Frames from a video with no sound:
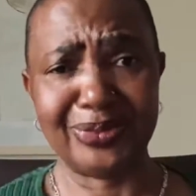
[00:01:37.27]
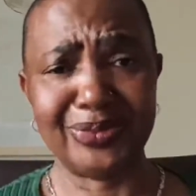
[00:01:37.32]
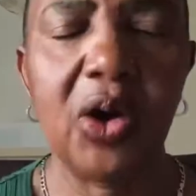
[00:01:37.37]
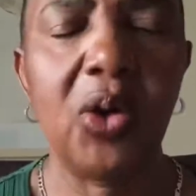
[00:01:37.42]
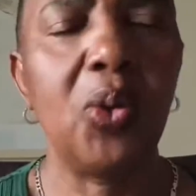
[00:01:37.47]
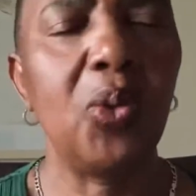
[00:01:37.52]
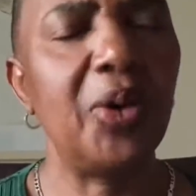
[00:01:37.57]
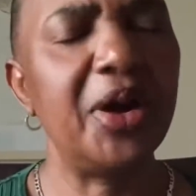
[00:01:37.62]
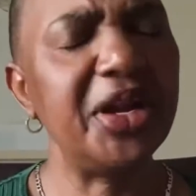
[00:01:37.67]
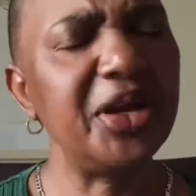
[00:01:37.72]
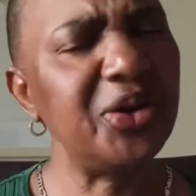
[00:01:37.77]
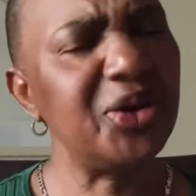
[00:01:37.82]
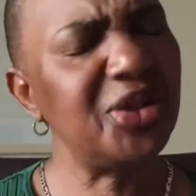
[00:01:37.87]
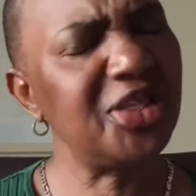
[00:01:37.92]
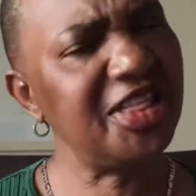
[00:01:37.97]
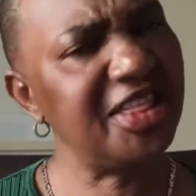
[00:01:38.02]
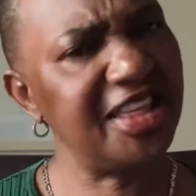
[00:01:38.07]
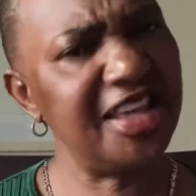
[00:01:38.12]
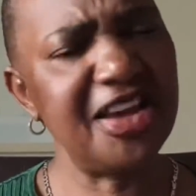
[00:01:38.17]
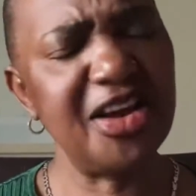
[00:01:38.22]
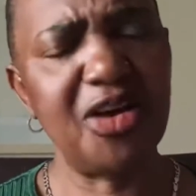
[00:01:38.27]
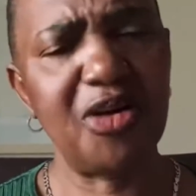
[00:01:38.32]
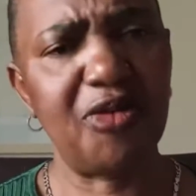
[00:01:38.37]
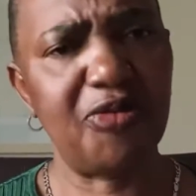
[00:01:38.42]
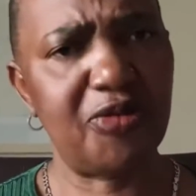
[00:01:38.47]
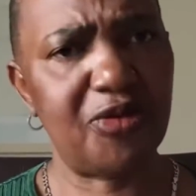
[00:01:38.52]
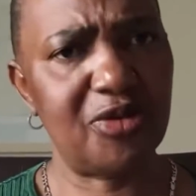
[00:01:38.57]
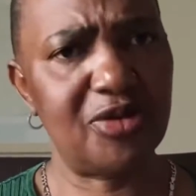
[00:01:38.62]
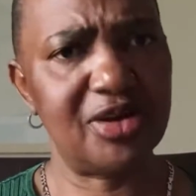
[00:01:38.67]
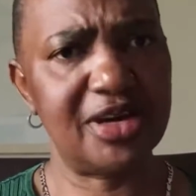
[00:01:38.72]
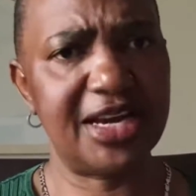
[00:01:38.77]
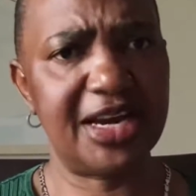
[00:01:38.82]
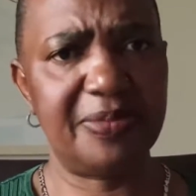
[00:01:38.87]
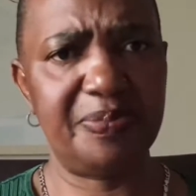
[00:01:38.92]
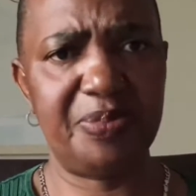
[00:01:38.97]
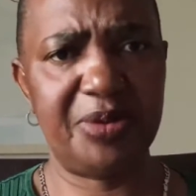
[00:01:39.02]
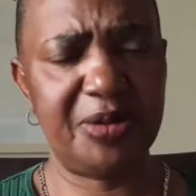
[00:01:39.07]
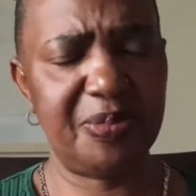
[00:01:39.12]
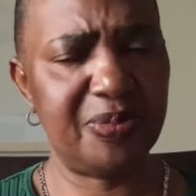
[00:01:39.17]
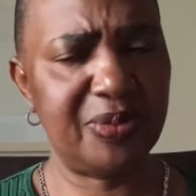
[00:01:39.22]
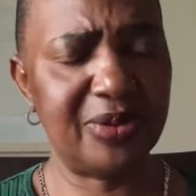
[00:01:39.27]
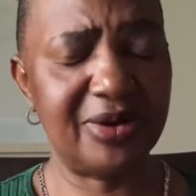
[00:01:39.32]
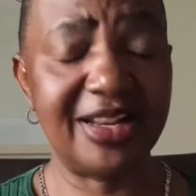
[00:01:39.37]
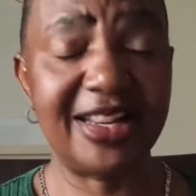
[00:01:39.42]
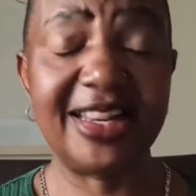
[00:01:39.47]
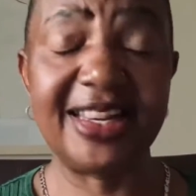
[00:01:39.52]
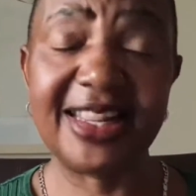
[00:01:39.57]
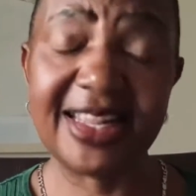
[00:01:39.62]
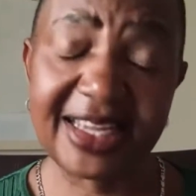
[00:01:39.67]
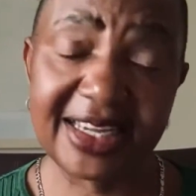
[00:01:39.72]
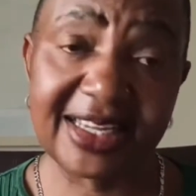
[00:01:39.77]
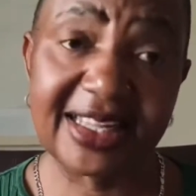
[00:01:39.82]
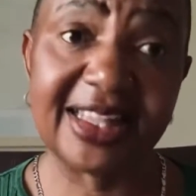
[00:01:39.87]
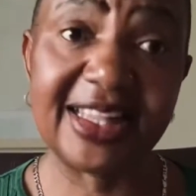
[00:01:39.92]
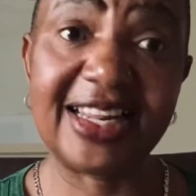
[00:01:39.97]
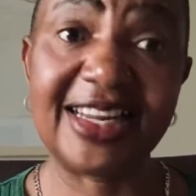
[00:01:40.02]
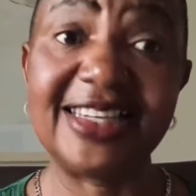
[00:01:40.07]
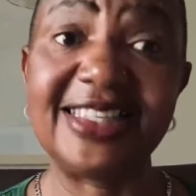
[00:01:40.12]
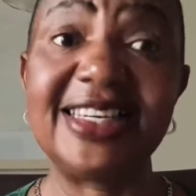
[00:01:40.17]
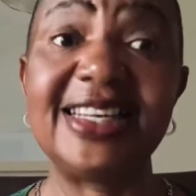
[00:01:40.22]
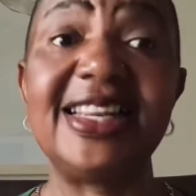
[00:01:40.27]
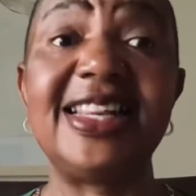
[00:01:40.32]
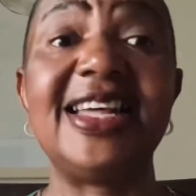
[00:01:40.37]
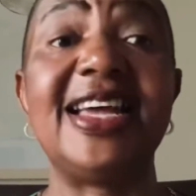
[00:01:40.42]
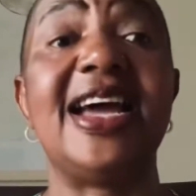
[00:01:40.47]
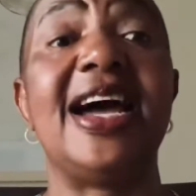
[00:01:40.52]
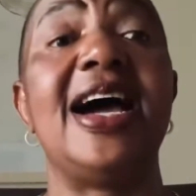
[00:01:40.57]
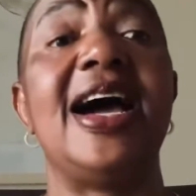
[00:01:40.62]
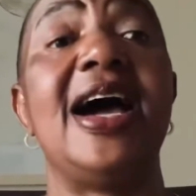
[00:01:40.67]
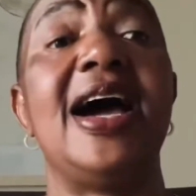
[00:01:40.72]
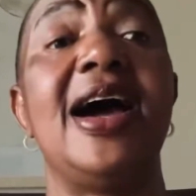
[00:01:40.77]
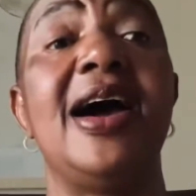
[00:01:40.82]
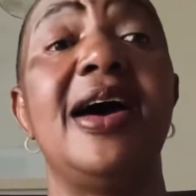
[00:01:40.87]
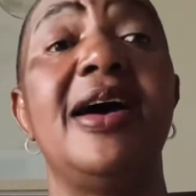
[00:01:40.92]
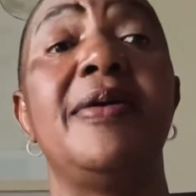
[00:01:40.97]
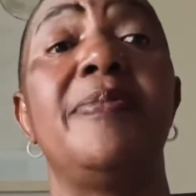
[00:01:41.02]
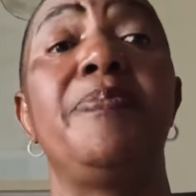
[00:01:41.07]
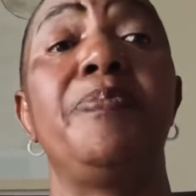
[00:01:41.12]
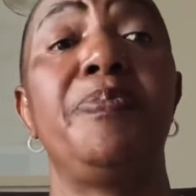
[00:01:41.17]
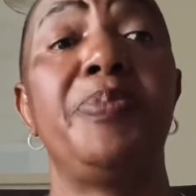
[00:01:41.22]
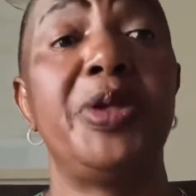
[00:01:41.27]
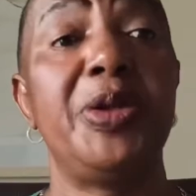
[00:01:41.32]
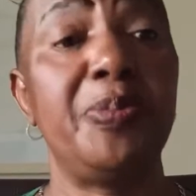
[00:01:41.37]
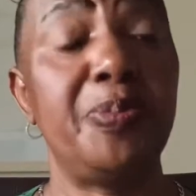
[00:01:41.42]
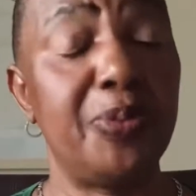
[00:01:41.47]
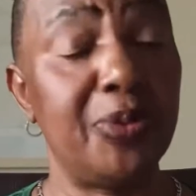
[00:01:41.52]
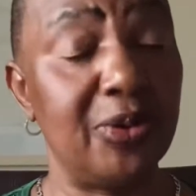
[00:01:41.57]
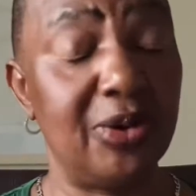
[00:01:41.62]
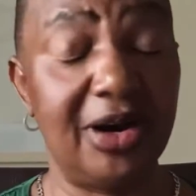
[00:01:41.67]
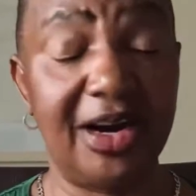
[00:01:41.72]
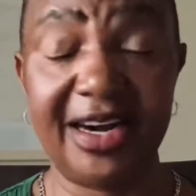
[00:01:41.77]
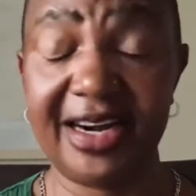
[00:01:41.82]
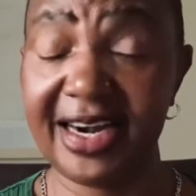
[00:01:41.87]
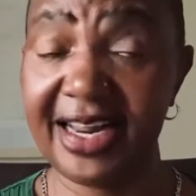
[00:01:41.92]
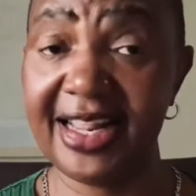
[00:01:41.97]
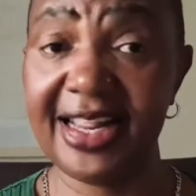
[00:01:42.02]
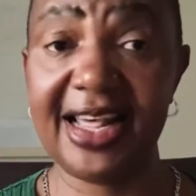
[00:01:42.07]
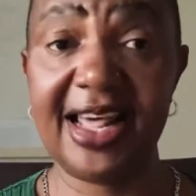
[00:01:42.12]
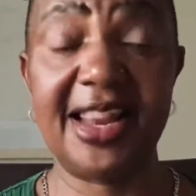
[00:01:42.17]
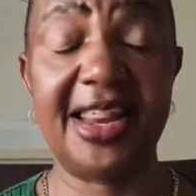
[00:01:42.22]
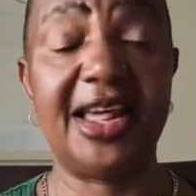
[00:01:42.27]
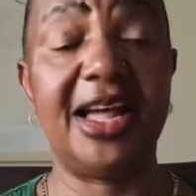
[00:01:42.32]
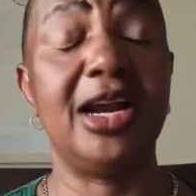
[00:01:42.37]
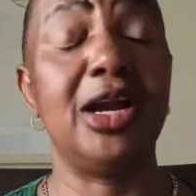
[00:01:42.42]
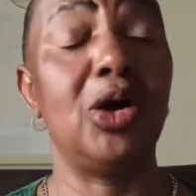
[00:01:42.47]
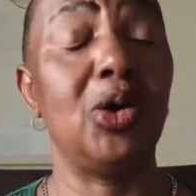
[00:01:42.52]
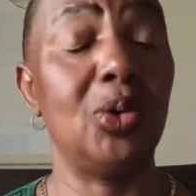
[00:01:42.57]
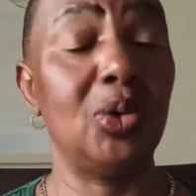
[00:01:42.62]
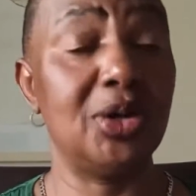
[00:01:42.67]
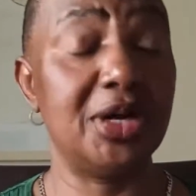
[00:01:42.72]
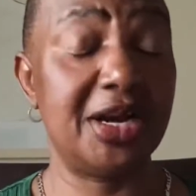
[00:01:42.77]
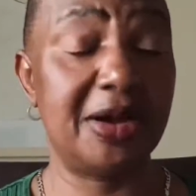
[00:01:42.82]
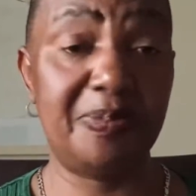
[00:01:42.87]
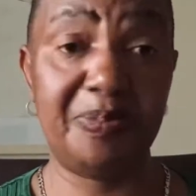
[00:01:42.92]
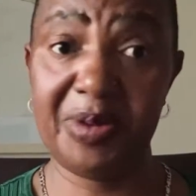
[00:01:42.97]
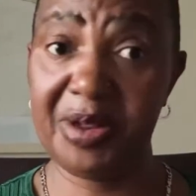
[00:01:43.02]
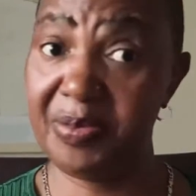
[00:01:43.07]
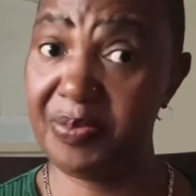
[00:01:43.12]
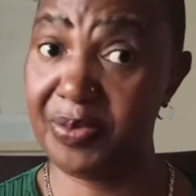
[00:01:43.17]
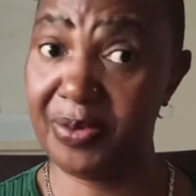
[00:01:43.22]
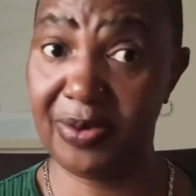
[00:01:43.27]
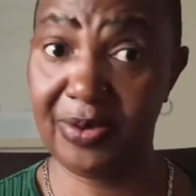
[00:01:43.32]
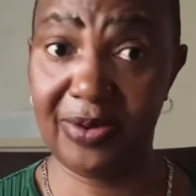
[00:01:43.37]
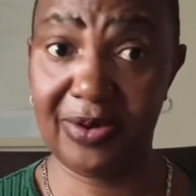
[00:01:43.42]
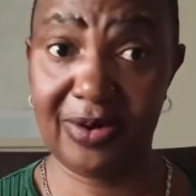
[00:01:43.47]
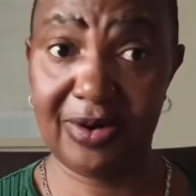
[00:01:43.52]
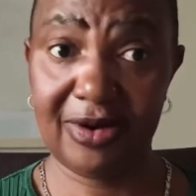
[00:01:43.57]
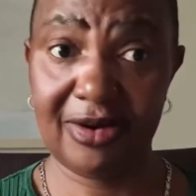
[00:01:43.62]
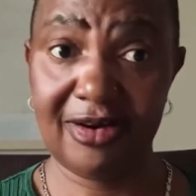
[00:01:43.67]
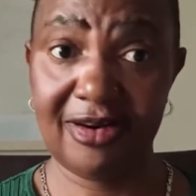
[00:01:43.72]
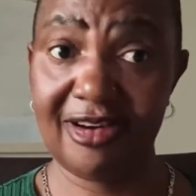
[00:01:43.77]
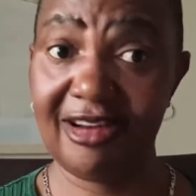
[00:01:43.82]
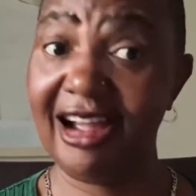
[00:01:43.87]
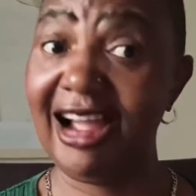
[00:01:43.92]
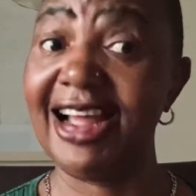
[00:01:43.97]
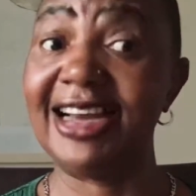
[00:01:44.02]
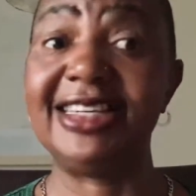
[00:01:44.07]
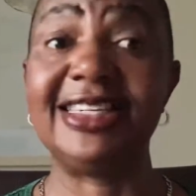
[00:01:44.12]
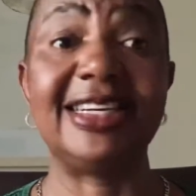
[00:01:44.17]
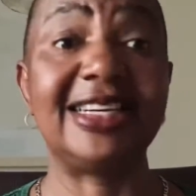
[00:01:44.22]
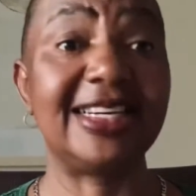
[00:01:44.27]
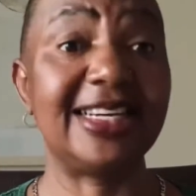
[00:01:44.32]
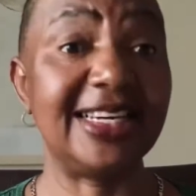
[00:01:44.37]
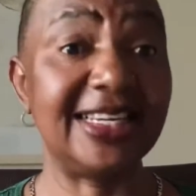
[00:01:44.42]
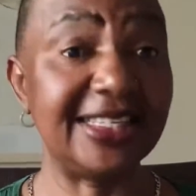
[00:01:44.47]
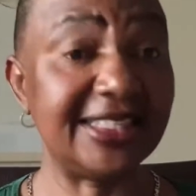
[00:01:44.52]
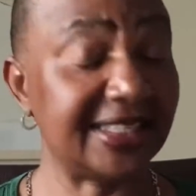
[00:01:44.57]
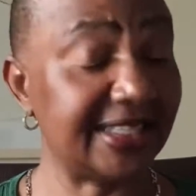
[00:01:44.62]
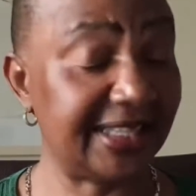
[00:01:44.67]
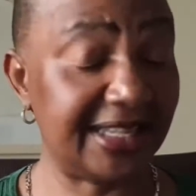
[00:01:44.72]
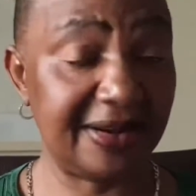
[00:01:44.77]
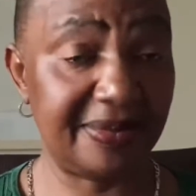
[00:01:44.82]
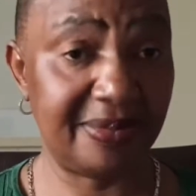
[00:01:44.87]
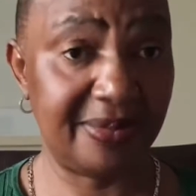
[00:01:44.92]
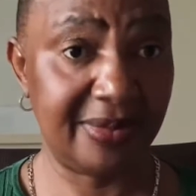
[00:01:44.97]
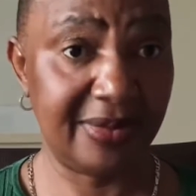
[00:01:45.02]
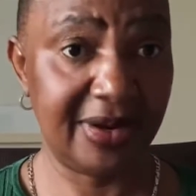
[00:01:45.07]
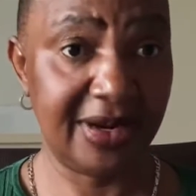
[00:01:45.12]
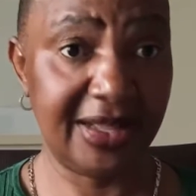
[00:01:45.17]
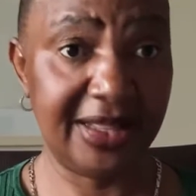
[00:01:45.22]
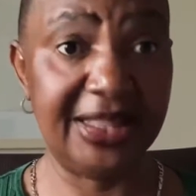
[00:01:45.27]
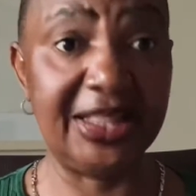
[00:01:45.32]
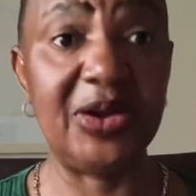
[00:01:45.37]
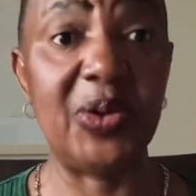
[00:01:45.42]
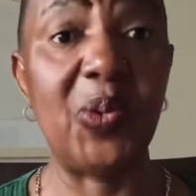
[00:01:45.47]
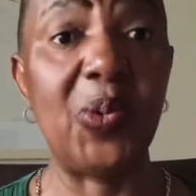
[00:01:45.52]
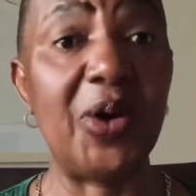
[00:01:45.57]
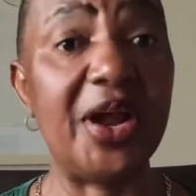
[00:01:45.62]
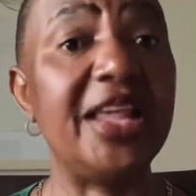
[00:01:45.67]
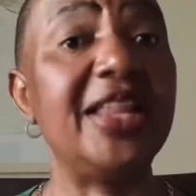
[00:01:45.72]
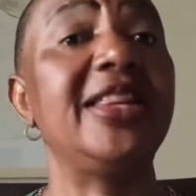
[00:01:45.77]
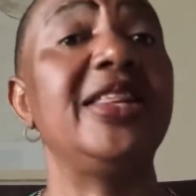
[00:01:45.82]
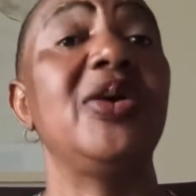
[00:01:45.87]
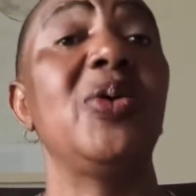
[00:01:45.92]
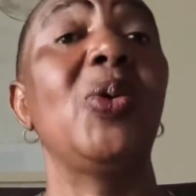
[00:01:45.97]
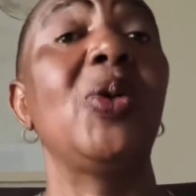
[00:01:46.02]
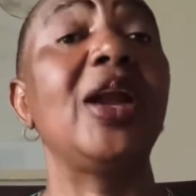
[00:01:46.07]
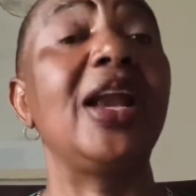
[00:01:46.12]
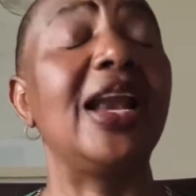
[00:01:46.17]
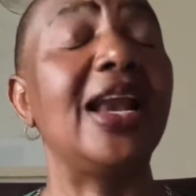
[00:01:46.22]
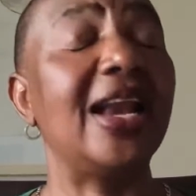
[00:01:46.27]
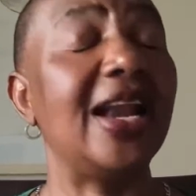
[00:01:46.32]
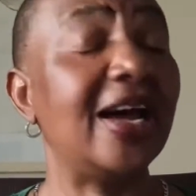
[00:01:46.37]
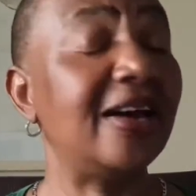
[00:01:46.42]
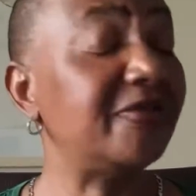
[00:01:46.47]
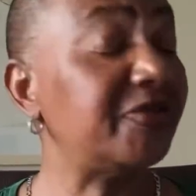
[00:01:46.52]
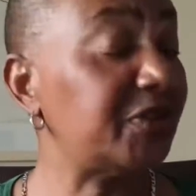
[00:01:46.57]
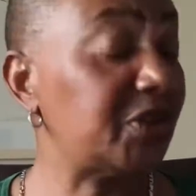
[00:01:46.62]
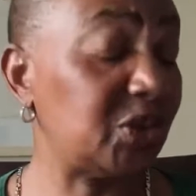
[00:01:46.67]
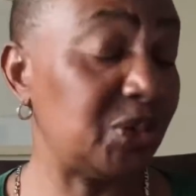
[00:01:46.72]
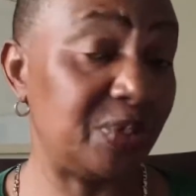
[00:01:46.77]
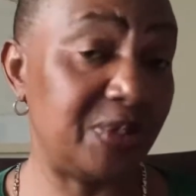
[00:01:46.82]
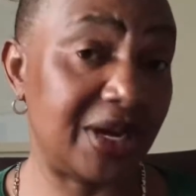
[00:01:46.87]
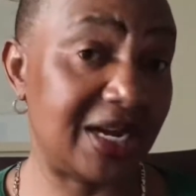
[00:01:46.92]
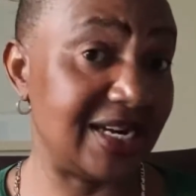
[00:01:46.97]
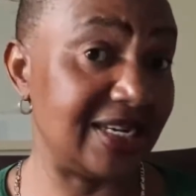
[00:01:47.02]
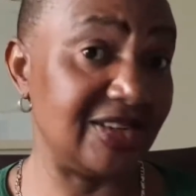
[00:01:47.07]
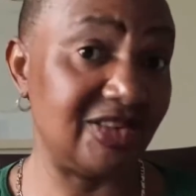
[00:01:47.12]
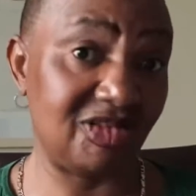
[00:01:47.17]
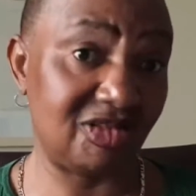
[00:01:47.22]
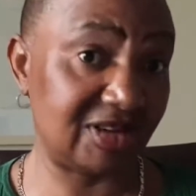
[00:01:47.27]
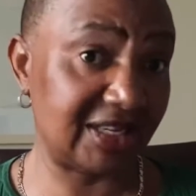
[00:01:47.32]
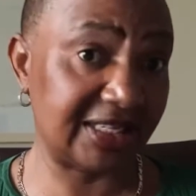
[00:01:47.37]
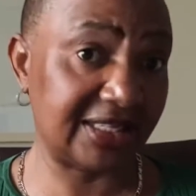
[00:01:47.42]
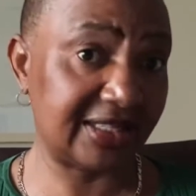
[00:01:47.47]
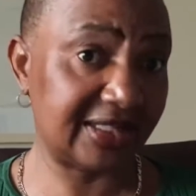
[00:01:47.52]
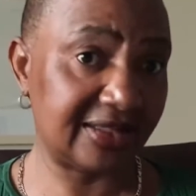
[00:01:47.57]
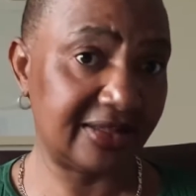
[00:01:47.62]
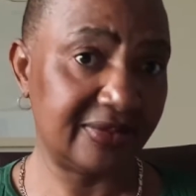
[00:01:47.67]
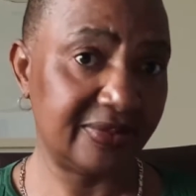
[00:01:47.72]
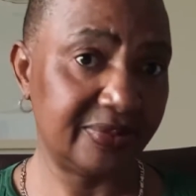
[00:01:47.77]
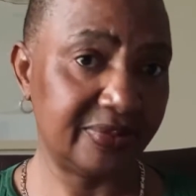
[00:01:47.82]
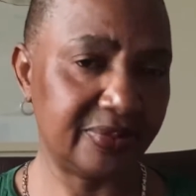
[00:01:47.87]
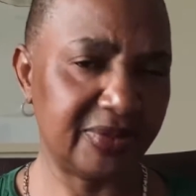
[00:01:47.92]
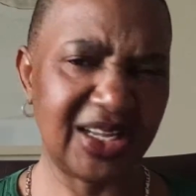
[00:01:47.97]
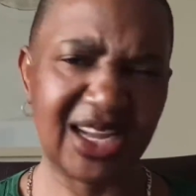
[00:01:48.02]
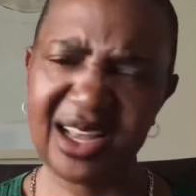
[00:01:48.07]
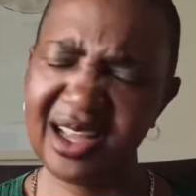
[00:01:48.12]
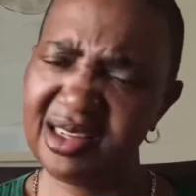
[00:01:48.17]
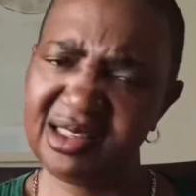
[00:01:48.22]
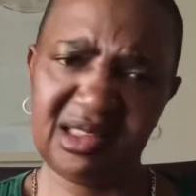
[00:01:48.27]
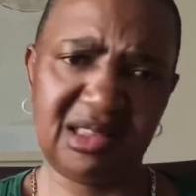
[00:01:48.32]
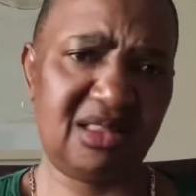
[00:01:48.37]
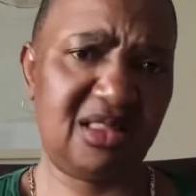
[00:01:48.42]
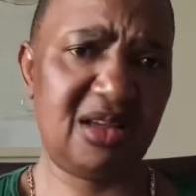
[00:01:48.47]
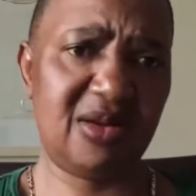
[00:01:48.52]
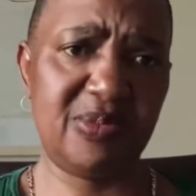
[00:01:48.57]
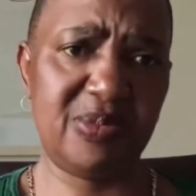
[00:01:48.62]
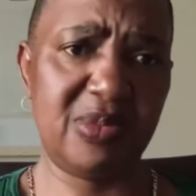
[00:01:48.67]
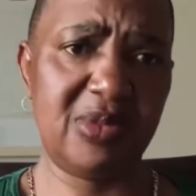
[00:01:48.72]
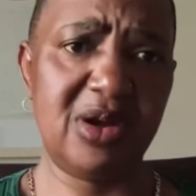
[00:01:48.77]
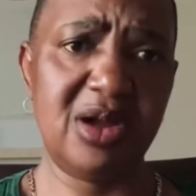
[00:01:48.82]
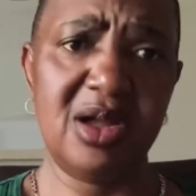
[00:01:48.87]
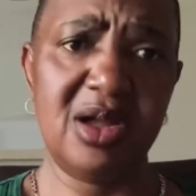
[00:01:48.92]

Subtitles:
When you think of older people, think that they are people rather than older people. Address them the way they would love to be addressed. Ask them.